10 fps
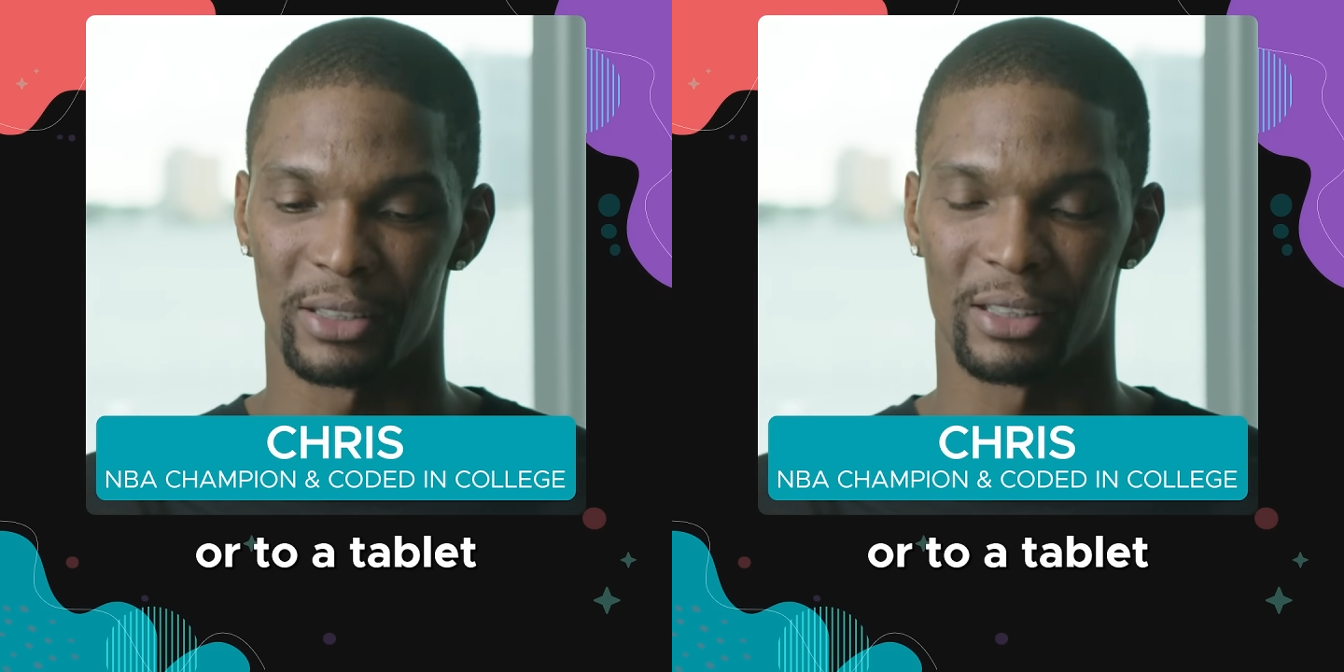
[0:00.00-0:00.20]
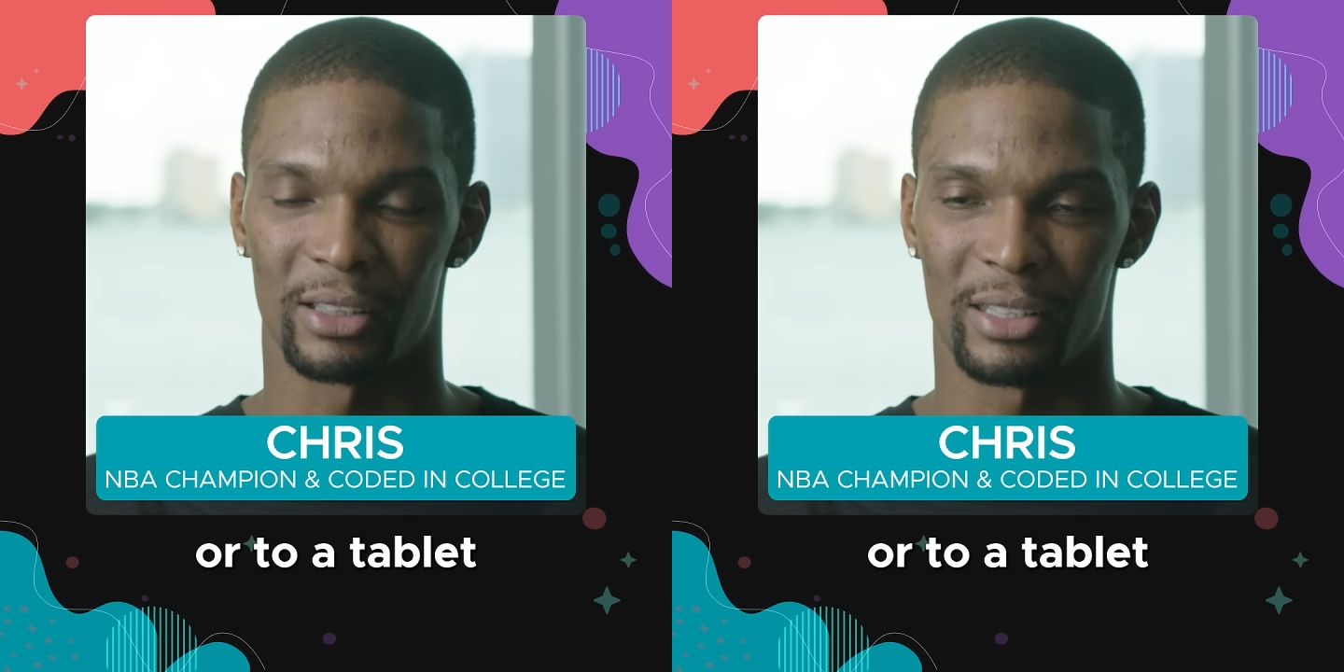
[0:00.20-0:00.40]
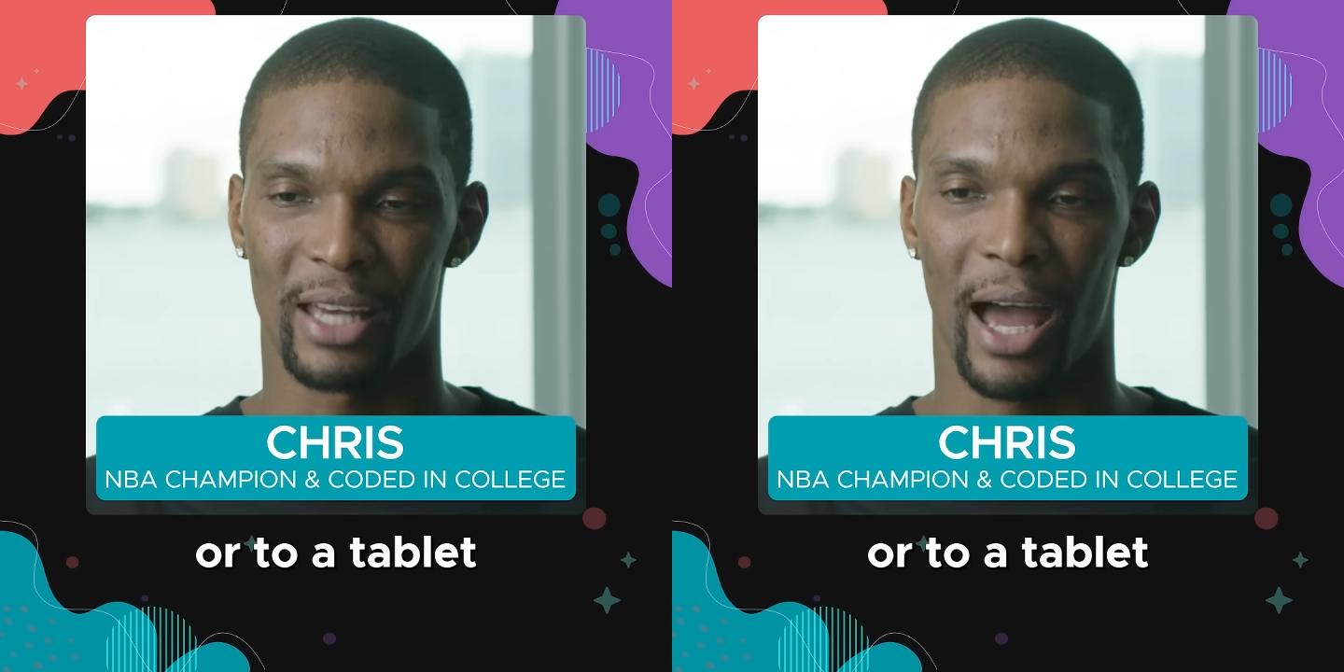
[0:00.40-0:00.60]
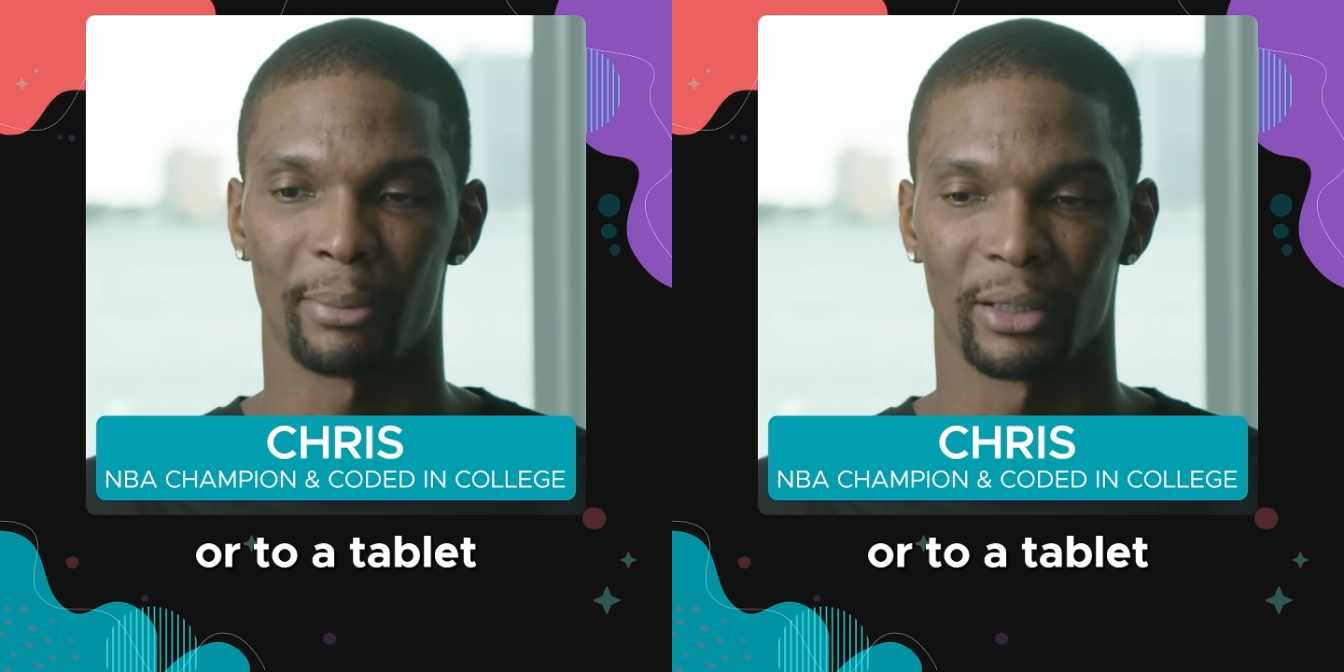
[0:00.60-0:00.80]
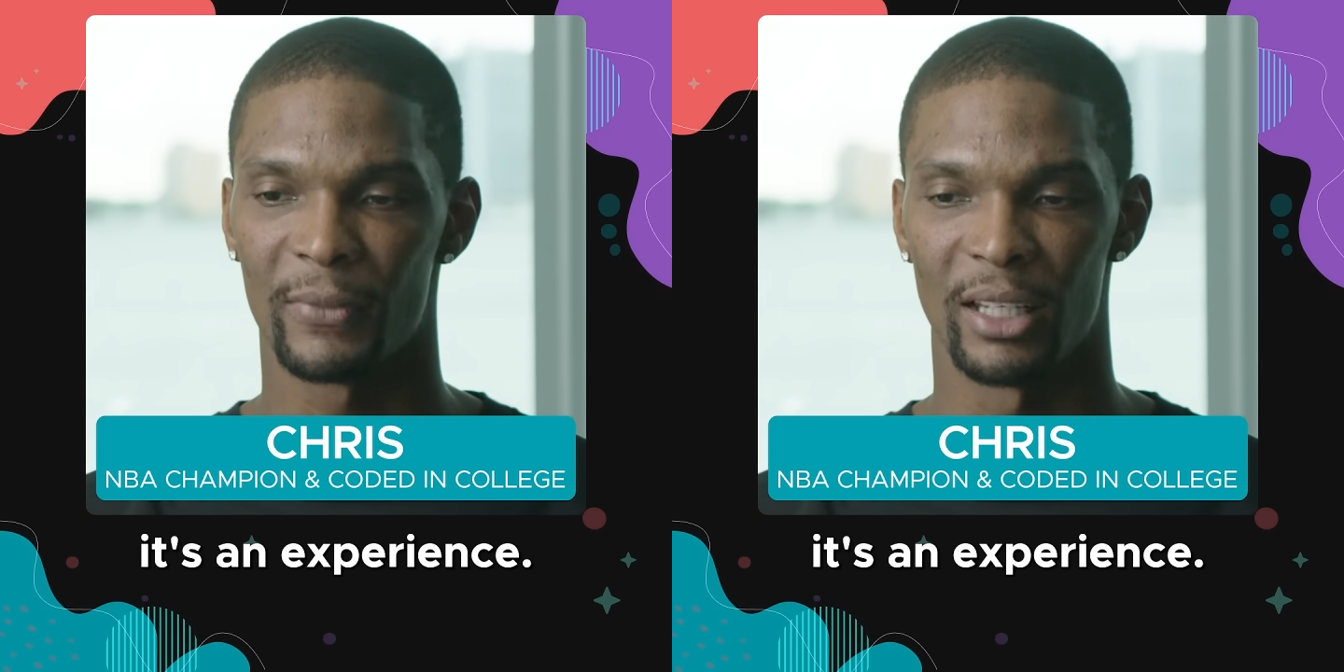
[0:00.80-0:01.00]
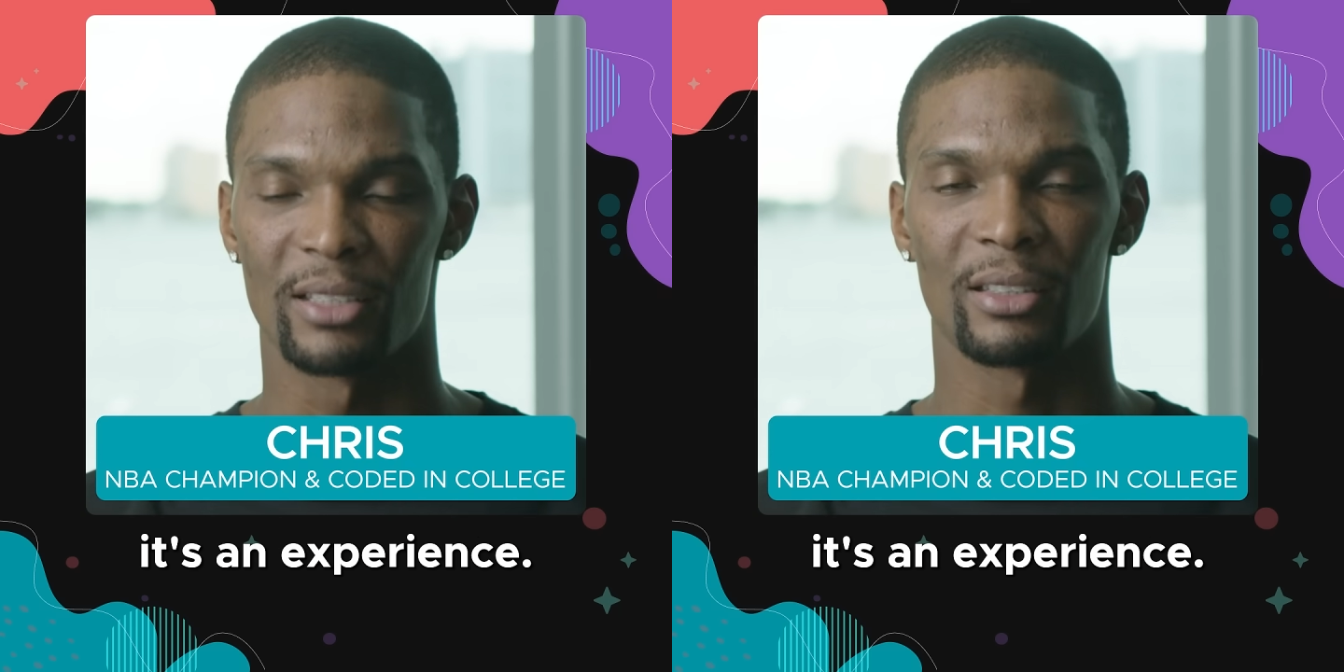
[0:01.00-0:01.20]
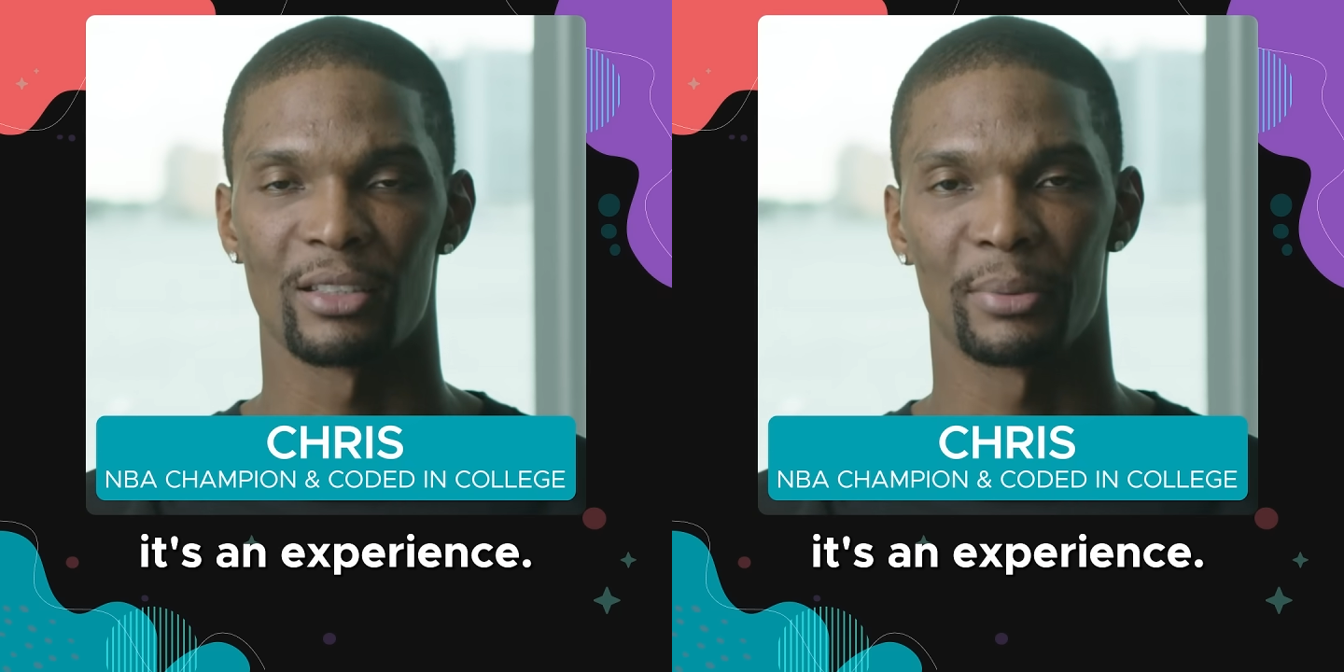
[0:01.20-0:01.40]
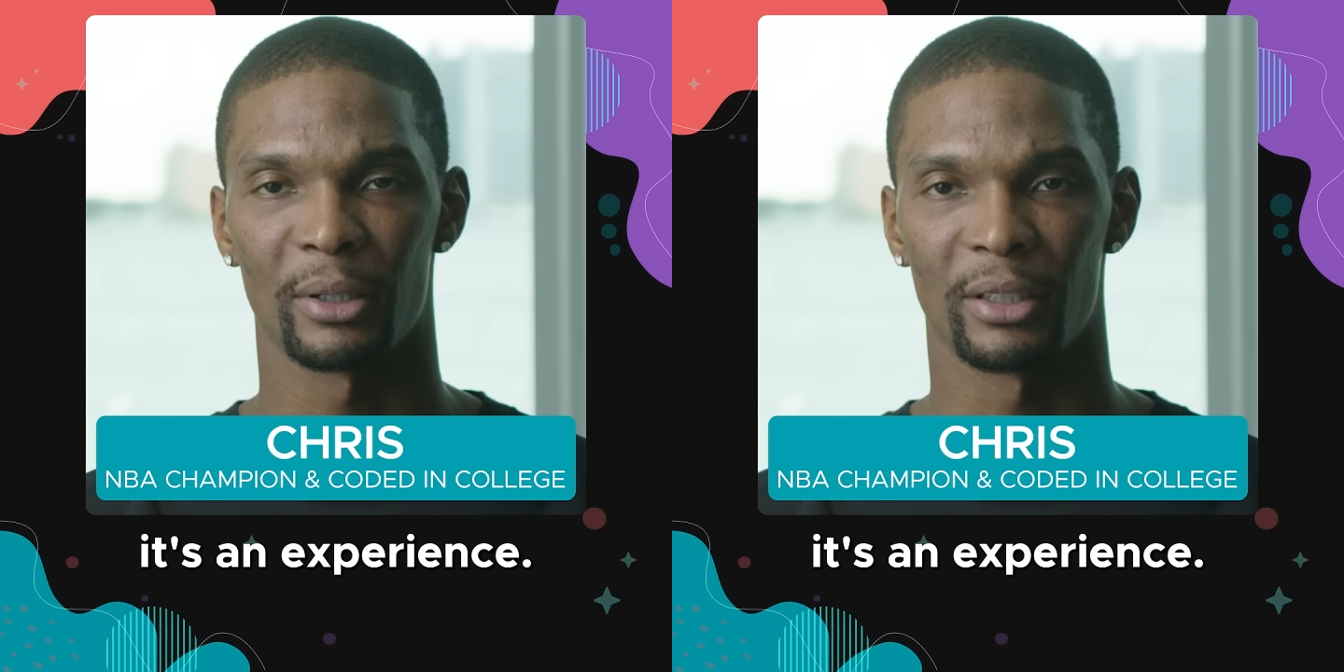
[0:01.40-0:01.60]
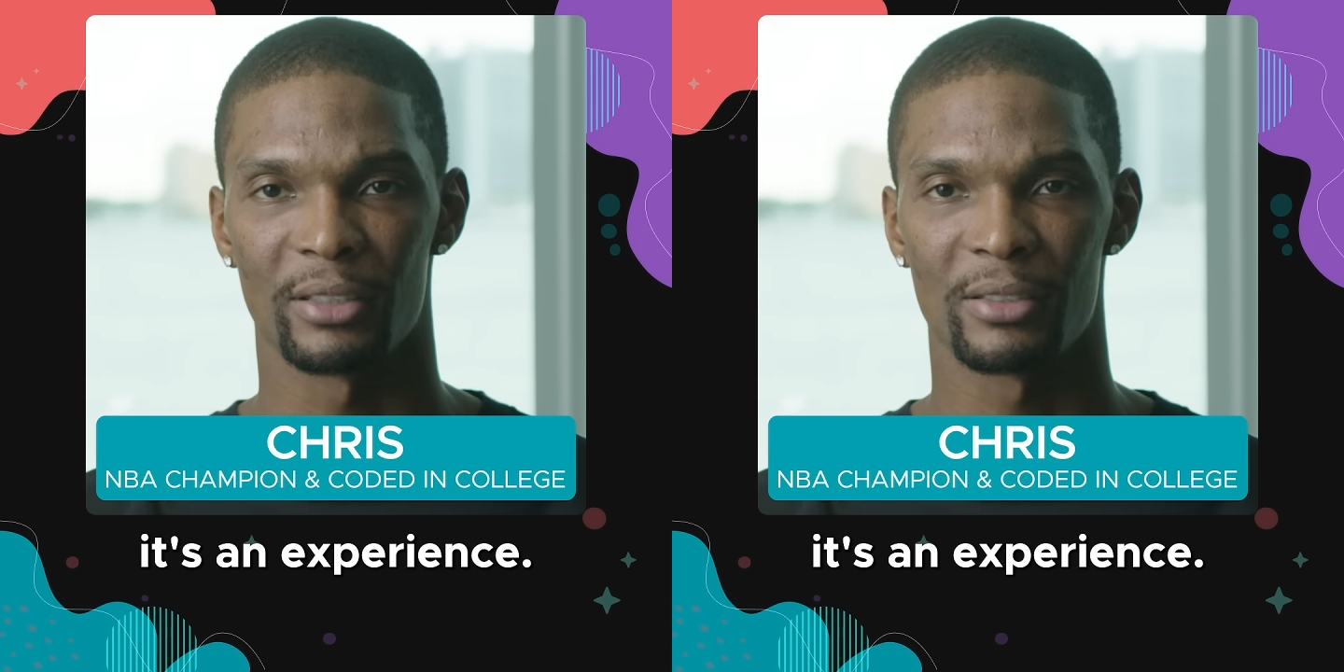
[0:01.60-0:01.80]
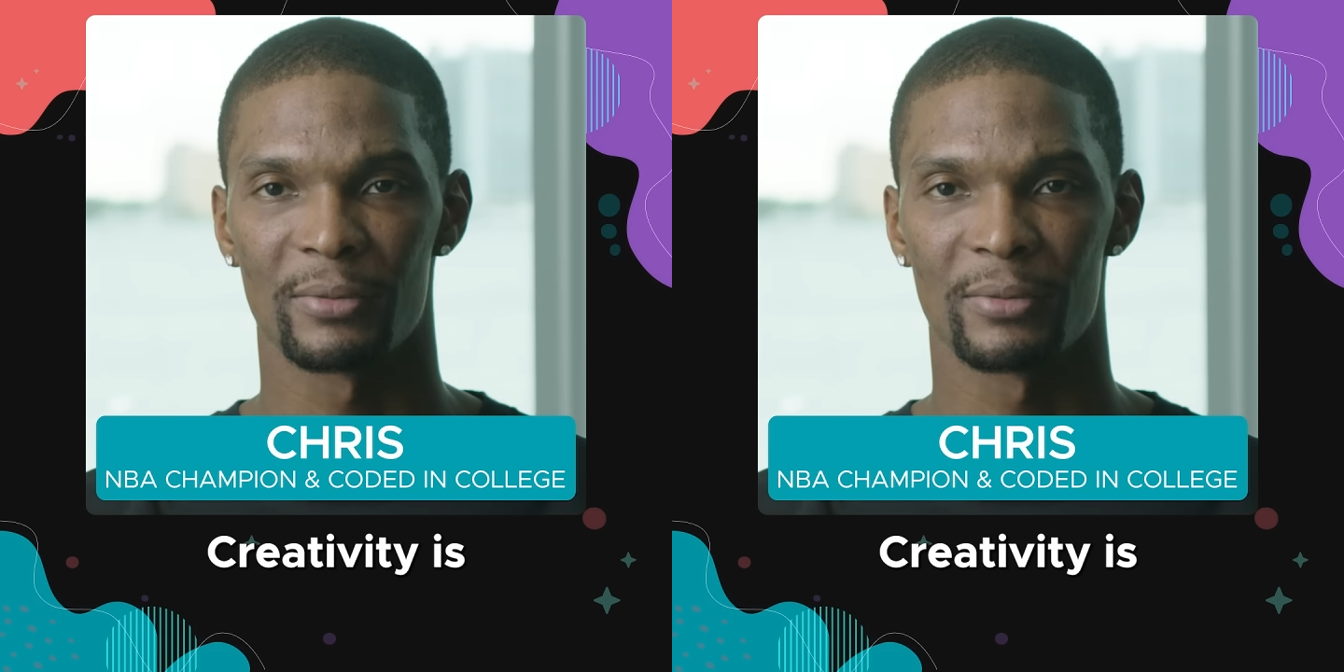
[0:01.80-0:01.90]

to a tablet. It's an experience.